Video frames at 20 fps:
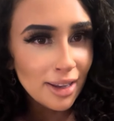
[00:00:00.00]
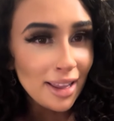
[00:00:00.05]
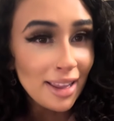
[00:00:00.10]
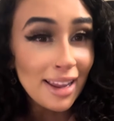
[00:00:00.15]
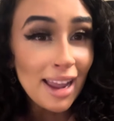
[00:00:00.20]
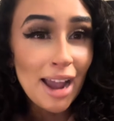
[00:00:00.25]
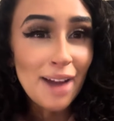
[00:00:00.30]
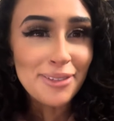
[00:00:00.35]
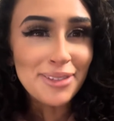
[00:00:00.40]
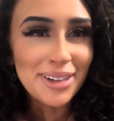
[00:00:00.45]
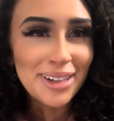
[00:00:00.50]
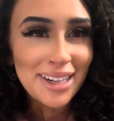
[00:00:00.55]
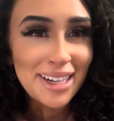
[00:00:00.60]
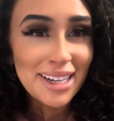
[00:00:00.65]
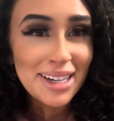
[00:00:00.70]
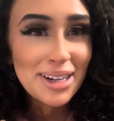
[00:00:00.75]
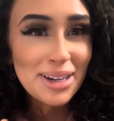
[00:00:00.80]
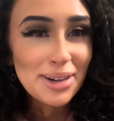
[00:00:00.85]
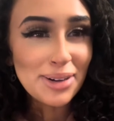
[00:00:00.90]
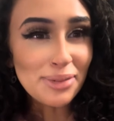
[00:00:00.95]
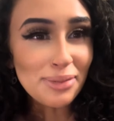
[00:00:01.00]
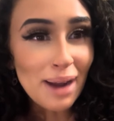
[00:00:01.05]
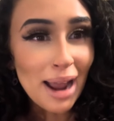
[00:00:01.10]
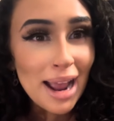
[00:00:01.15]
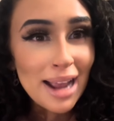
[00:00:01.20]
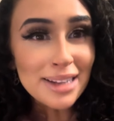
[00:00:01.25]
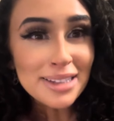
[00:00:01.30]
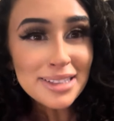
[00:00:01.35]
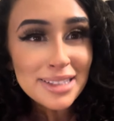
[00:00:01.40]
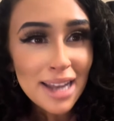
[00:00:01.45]
Like, after he
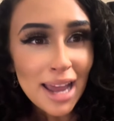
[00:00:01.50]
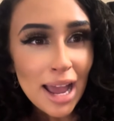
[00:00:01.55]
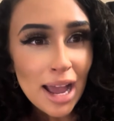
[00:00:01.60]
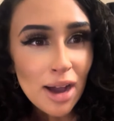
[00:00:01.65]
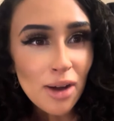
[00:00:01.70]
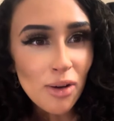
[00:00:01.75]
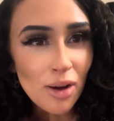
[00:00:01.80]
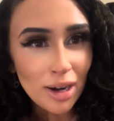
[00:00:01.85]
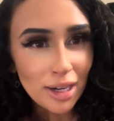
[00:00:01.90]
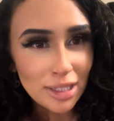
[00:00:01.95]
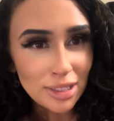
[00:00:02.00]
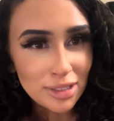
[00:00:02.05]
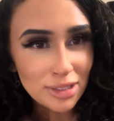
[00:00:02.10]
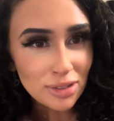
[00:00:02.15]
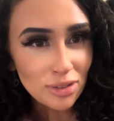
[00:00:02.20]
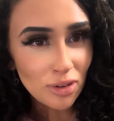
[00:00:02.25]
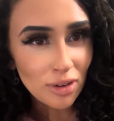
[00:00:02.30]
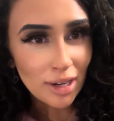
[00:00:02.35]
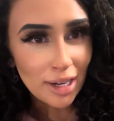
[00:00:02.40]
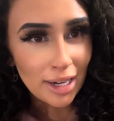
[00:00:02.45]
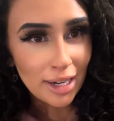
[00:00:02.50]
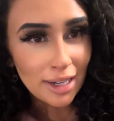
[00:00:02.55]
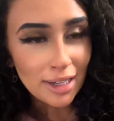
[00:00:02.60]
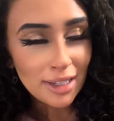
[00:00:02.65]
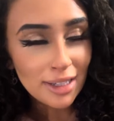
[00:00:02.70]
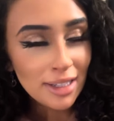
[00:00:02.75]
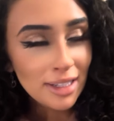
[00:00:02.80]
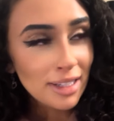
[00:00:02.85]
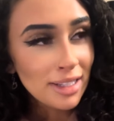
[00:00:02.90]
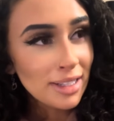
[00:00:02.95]
crashed out on his story.
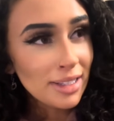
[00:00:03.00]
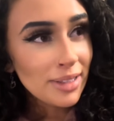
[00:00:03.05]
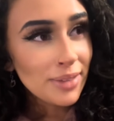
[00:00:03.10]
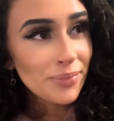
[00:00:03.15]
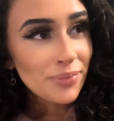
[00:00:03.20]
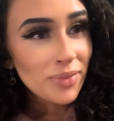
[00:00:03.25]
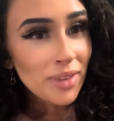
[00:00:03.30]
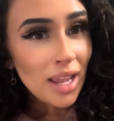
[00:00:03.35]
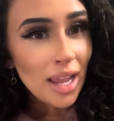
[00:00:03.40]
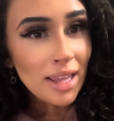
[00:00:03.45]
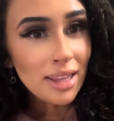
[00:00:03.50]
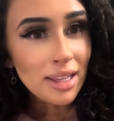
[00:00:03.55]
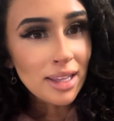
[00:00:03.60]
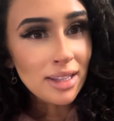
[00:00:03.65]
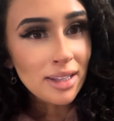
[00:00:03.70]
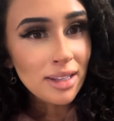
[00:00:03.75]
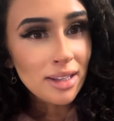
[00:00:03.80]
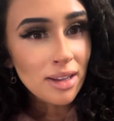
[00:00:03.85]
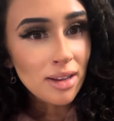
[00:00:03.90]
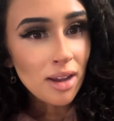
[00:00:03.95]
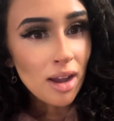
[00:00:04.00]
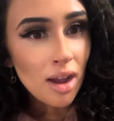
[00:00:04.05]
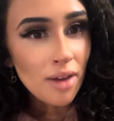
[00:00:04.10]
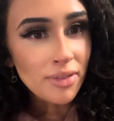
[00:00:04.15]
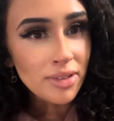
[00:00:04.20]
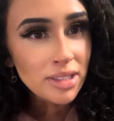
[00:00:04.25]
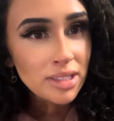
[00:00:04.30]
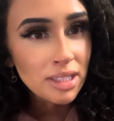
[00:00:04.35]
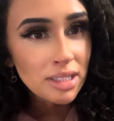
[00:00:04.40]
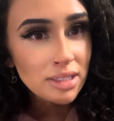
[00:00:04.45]
And then
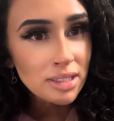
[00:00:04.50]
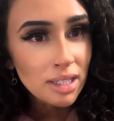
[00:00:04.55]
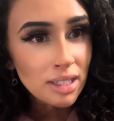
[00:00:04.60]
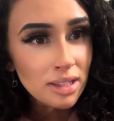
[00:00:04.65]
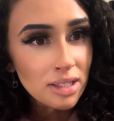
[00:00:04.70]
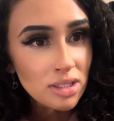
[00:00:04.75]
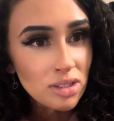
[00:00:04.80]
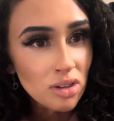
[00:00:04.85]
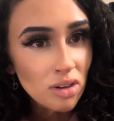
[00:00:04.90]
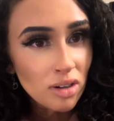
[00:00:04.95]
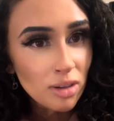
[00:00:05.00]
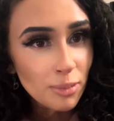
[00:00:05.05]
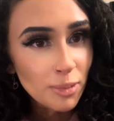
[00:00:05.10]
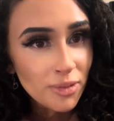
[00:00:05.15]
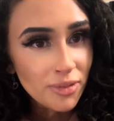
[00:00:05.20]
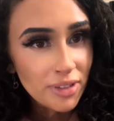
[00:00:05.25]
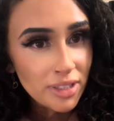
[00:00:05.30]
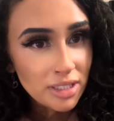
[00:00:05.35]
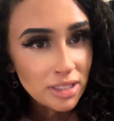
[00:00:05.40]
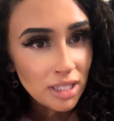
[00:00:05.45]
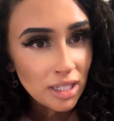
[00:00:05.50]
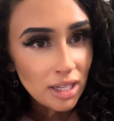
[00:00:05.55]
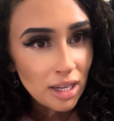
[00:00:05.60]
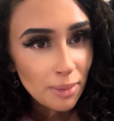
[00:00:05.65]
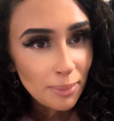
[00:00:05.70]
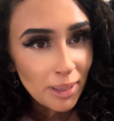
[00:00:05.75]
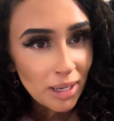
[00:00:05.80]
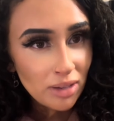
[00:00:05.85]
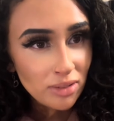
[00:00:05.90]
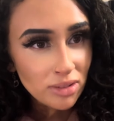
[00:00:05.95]
obviously it's like the Joker movie's like
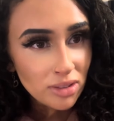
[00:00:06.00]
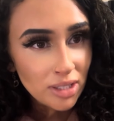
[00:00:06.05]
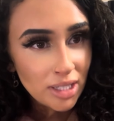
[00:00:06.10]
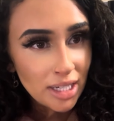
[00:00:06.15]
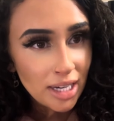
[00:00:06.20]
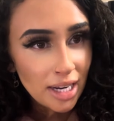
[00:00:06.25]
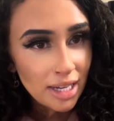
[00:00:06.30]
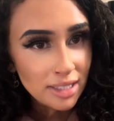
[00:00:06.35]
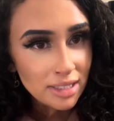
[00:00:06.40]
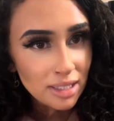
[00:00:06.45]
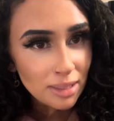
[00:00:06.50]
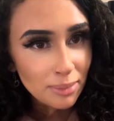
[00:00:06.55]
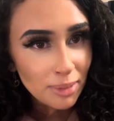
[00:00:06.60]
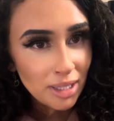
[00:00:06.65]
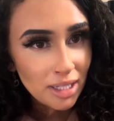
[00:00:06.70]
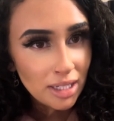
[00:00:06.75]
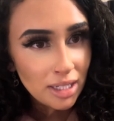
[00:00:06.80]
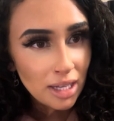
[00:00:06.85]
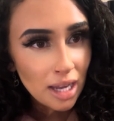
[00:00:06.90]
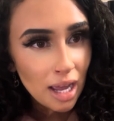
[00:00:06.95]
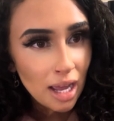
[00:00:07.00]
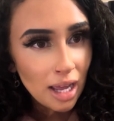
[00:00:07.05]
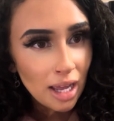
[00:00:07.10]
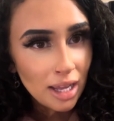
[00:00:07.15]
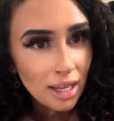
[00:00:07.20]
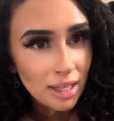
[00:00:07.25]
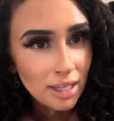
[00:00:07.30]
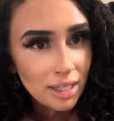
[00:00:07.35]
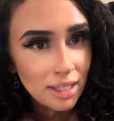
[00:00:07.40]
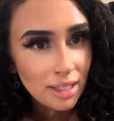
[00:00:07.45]
coming out in three days and I'm like,
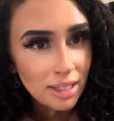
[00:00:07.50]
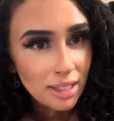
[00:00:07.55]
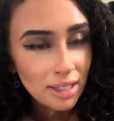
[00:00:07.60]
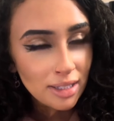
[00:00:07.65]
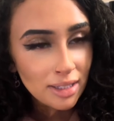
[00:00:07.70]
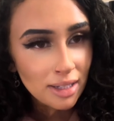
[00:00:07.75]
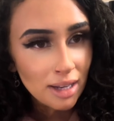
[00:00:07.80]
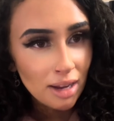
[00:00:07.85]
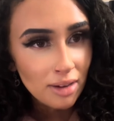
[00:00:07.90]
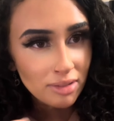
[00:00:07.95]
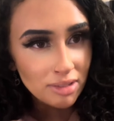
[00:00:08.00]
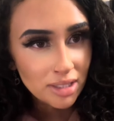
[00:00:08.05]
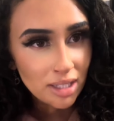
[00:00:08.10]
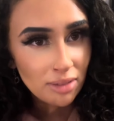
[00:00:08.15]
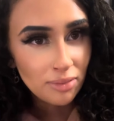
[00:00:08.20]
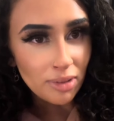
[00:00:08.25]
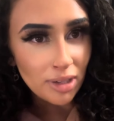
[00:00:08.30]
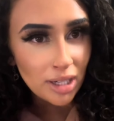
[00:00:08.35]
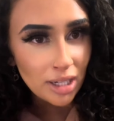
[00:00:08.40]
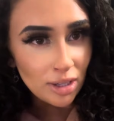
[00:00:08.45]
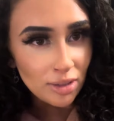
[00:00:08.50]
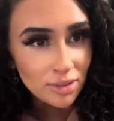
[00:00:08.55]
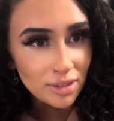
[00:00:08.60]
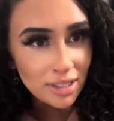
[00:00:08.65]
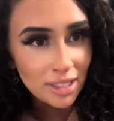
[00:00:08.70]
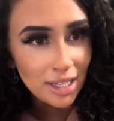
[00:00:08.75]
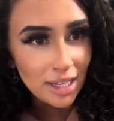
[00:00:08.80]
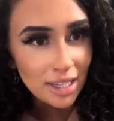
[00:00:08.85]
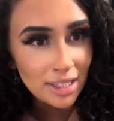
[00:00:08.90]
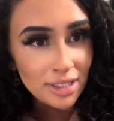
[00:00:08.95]
yeah. And then I was like, we're gonna go
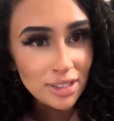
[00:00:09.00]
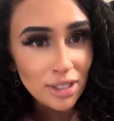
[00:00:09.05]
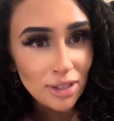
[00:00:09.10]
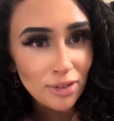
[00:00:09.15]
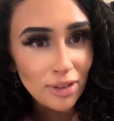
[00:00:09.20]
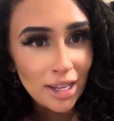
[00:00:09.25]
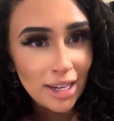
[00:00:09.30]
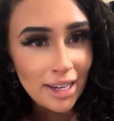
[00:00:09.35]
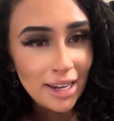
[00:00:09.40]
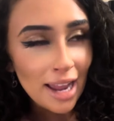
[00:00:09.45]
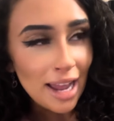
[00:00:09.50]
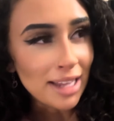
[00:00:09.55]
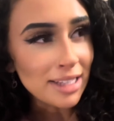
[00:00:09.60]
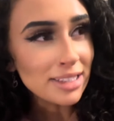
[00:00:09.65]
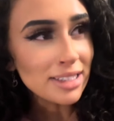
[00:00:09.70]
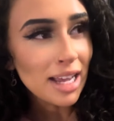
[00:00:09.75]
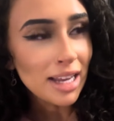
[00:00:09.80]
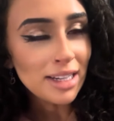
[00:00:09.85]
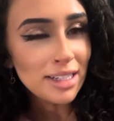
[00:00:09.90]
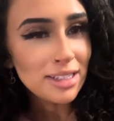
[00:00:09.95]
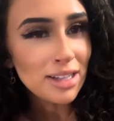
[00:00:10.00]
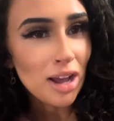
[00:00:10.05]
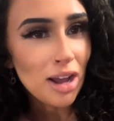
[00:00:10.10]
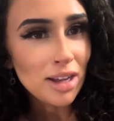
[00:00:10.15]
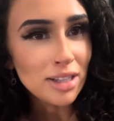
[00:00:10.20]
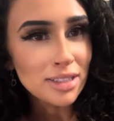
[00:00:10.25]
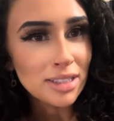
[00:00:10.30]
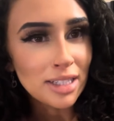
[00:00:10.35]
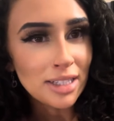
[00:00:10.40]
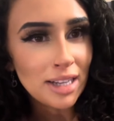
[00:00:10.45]
see it. So like yeah, it's kinda
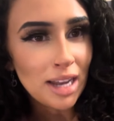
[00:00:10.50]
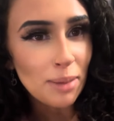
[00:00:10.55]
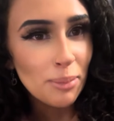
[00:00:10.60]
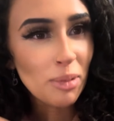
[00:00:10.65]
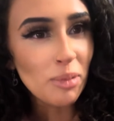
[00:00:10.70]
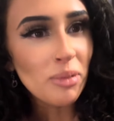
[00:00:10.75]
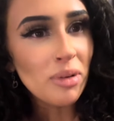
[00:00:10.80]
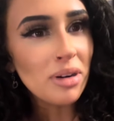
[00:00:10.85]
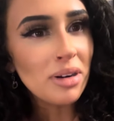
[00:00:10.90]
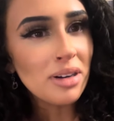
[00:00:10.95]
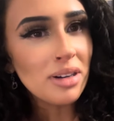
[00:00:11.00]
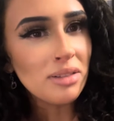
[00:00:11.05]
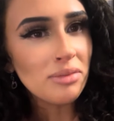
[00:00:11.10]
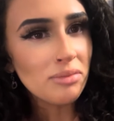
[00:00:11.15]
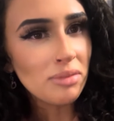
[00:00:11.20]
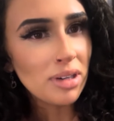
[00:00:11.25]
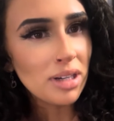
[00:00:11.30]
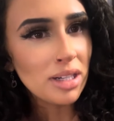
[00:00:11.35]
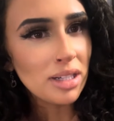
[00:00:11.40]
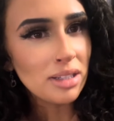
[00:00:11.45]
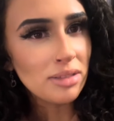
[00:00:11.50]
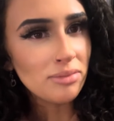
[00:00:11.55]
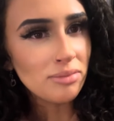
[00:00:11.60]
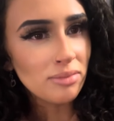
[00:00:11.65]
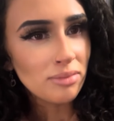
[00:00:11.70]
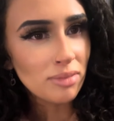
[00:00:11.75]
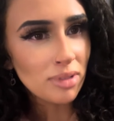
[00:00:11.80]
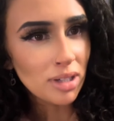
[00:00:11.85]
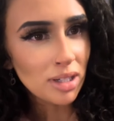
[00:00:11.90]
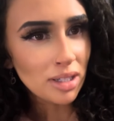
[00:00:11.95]
toxic now, but we're we're
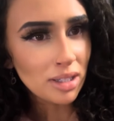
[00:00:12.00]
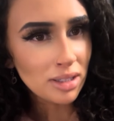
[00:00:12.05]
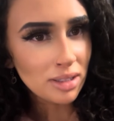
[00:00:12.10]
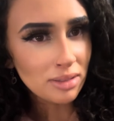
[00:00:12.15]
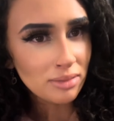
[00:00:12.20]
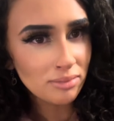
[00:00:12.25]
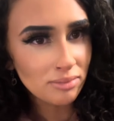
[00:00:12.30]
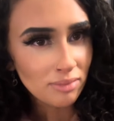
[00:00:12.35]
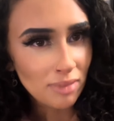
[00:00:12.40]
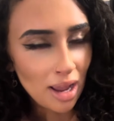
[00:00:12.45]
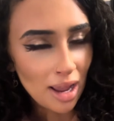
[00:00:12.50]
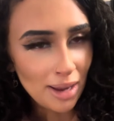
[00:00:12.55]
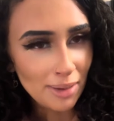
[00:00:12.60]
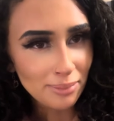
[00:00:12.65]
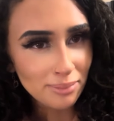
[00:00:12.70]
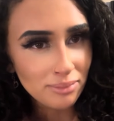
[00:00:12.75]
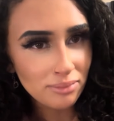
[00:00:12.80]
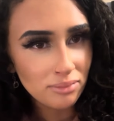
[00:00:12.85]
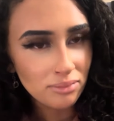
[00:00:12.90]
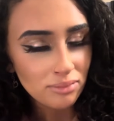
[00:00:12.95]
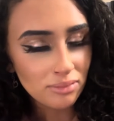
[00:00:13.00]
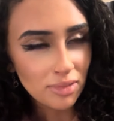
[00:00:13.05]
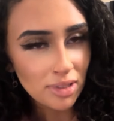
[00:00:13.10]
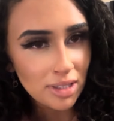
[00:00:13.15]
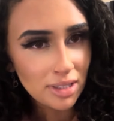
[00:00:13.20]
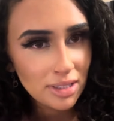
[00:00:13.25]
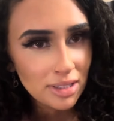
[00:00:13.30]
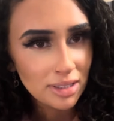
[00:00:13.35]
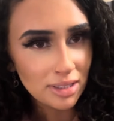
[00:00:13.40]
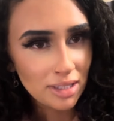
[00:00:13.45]
we're I'm
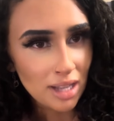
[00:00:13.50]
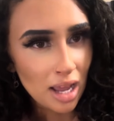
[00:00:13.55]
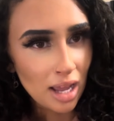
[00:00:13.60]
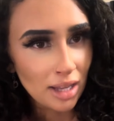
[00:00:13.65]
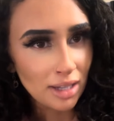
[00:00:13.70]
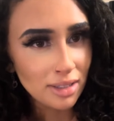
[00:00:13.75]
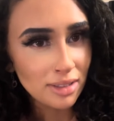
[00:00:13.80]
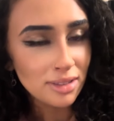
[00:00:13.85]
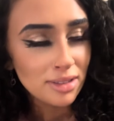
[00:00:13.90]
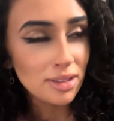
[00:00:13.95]
we're done.